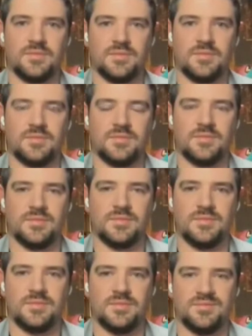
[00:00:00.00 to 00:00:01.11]

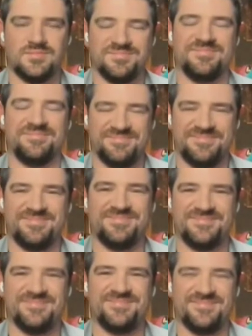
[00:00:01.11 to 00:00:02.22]

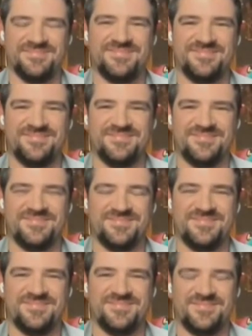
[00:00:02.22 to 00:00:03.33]

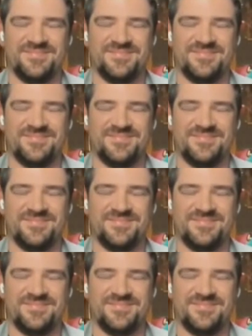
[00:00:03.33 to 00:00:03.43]
This person isn't speaking.